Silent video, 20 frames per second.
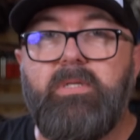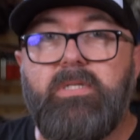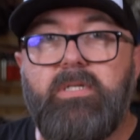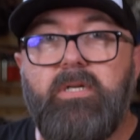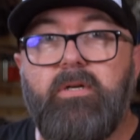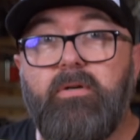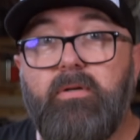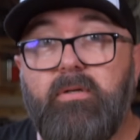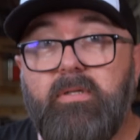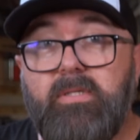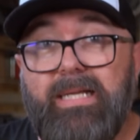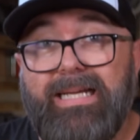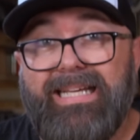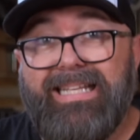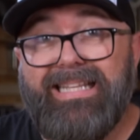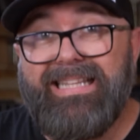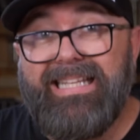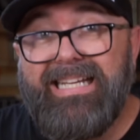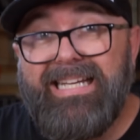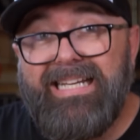materials
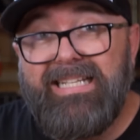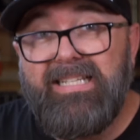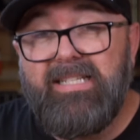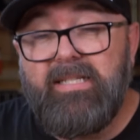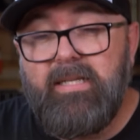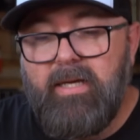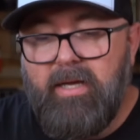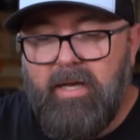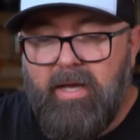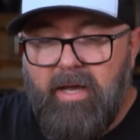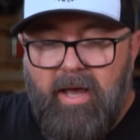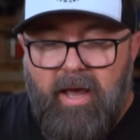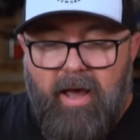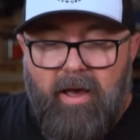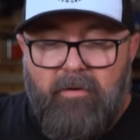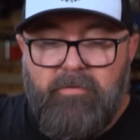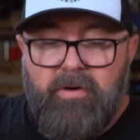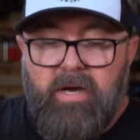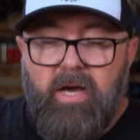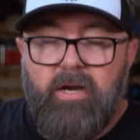like this,
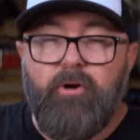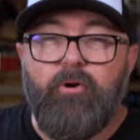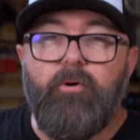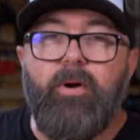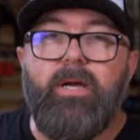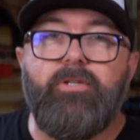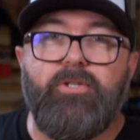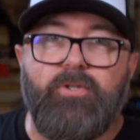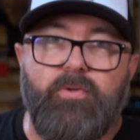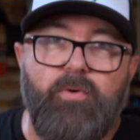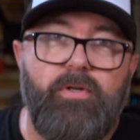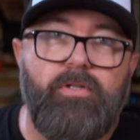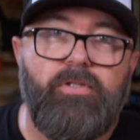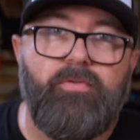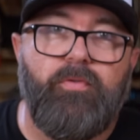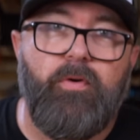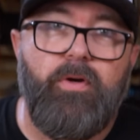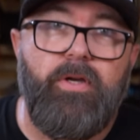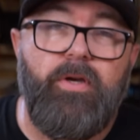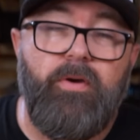I've got a great source
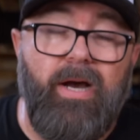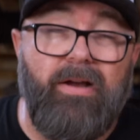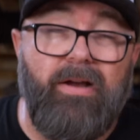for you.